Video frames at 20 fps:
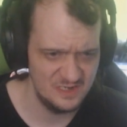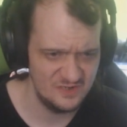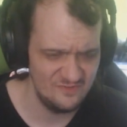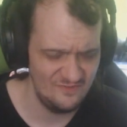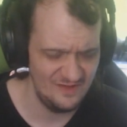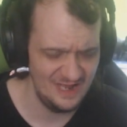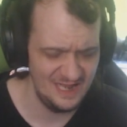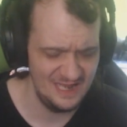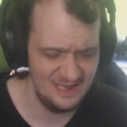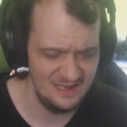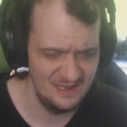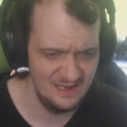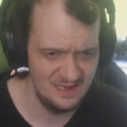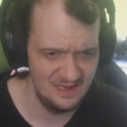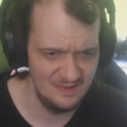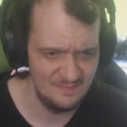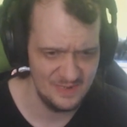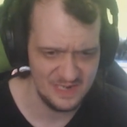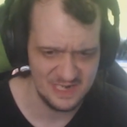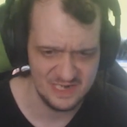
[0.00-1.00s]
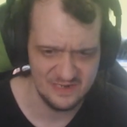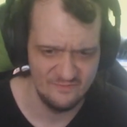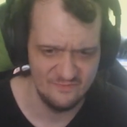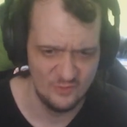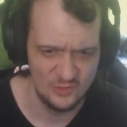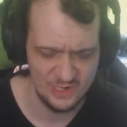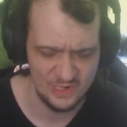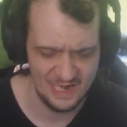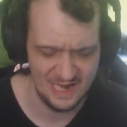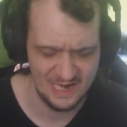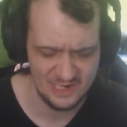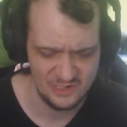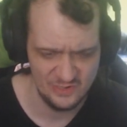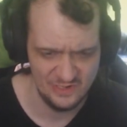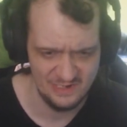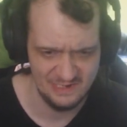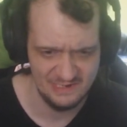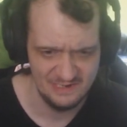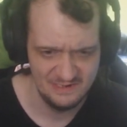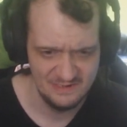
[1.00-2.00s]
Pinkie would
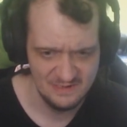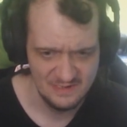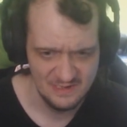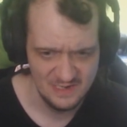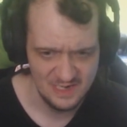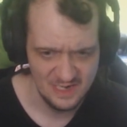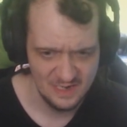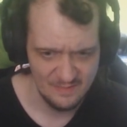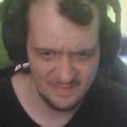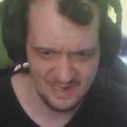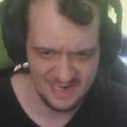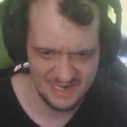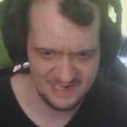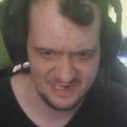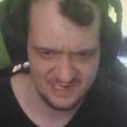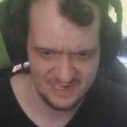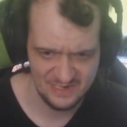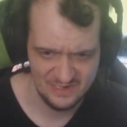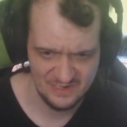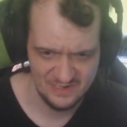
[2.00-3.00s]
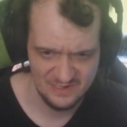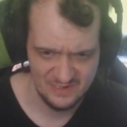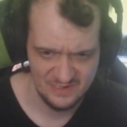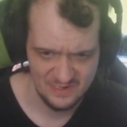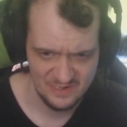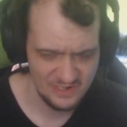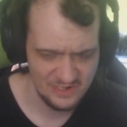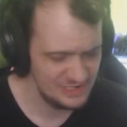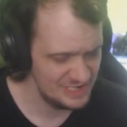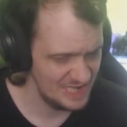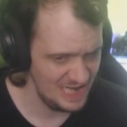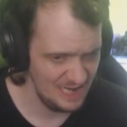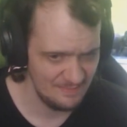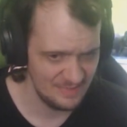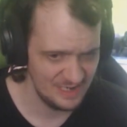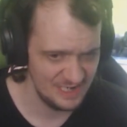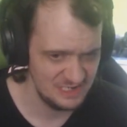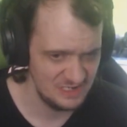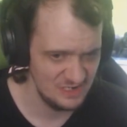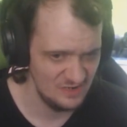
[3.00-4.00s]
actually miss the
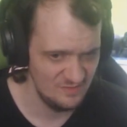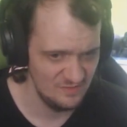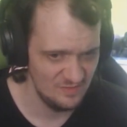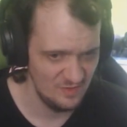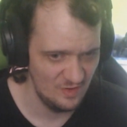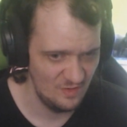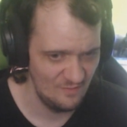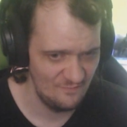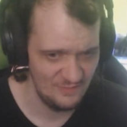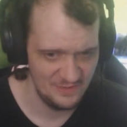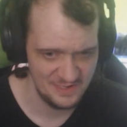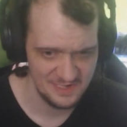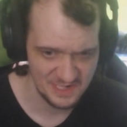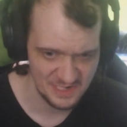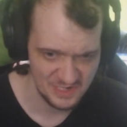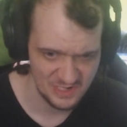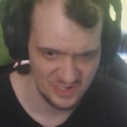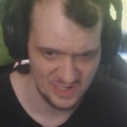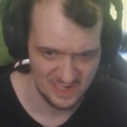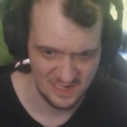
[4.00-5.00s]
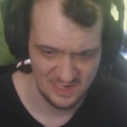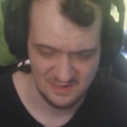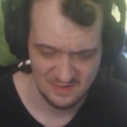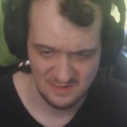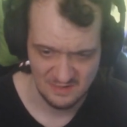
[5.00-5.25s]
celebration of her sister.